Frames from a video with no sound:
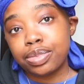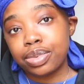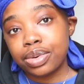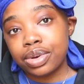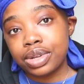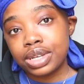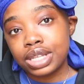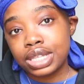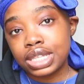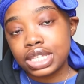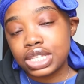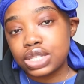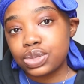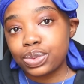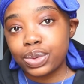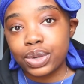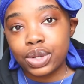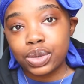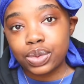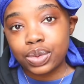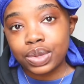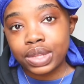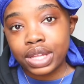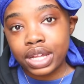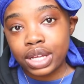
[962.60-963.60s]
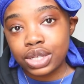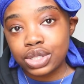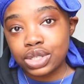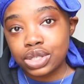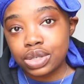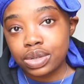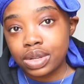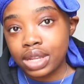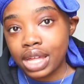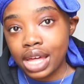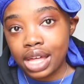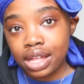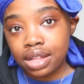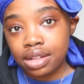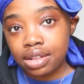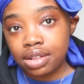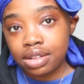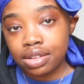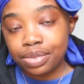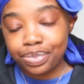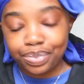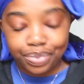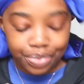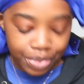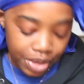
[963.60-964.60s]
be born in this world without you,
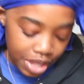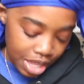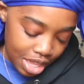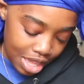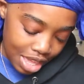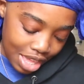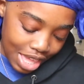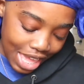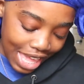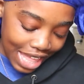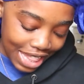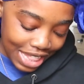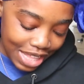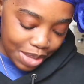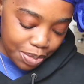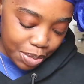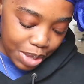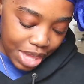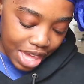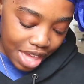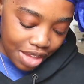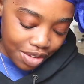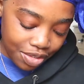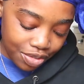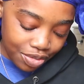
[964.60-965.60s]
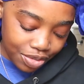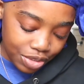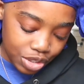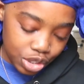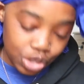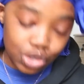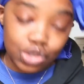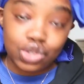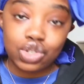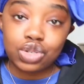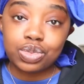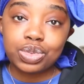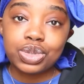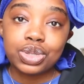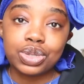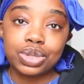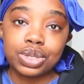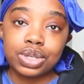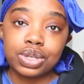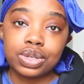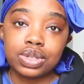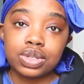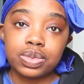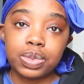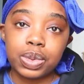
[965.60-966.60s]
Uncle. And then we have YouTube
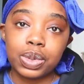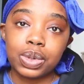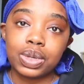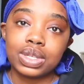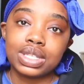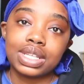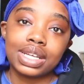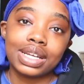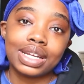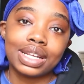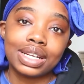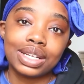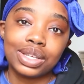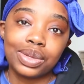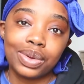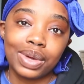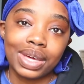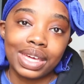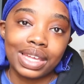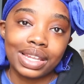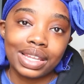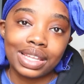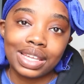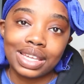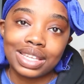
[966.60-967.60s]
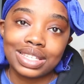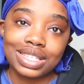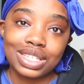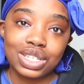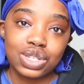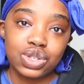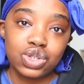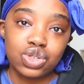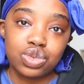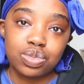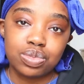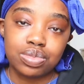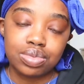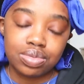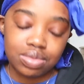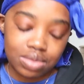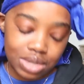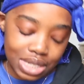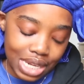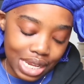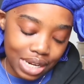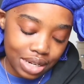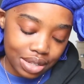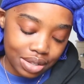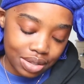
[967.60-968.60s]
Studios because Akira Yogeli has a
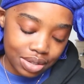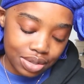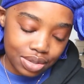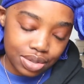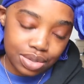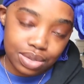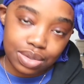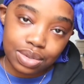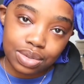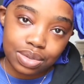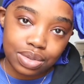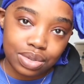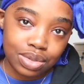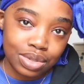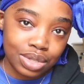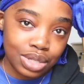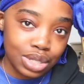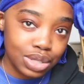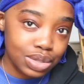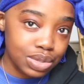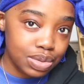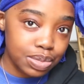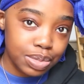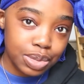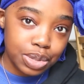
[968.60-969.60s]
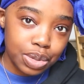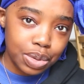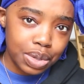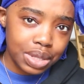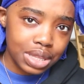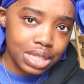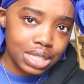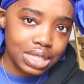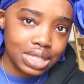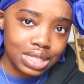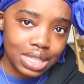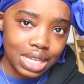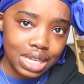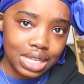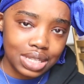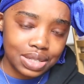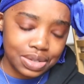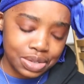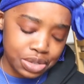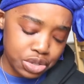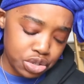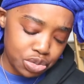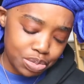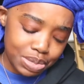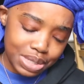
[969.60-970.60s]
YouTube channel. So you need to be knowing the
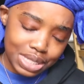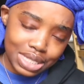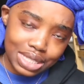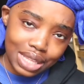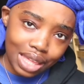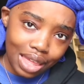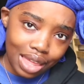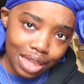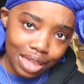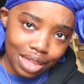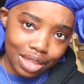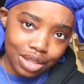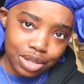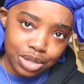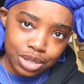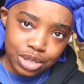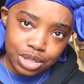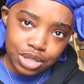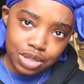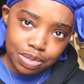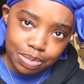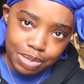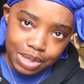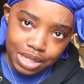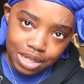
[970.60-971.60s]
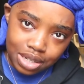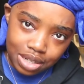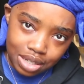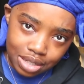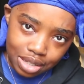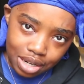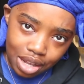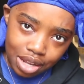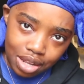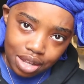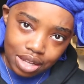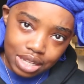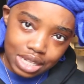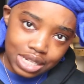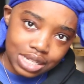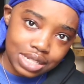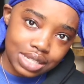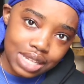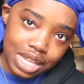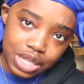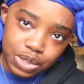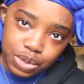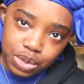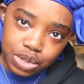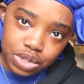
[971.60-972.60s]
things, you need to be seeing, you need to be in
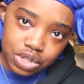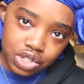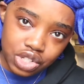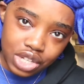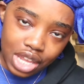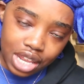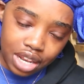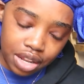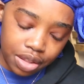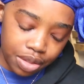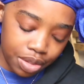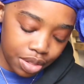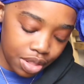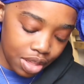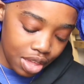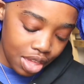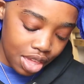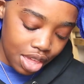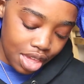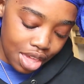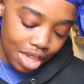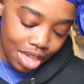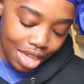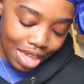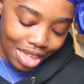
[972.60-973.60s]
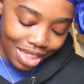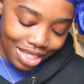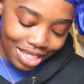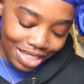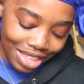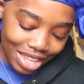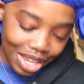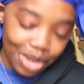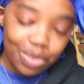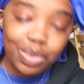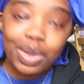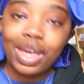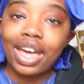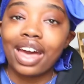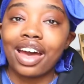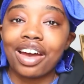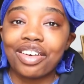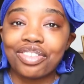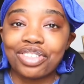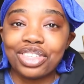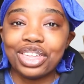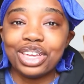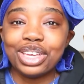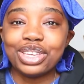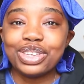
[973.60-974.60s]
touch with the channel. And then we
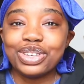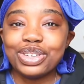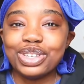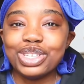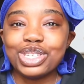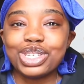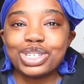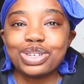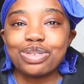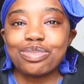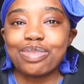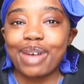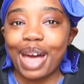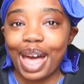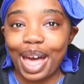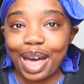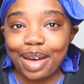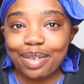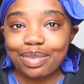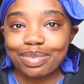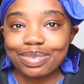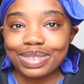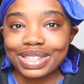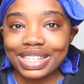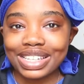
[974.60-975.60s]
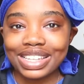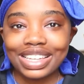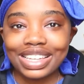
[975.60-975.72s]
have the YouTube app.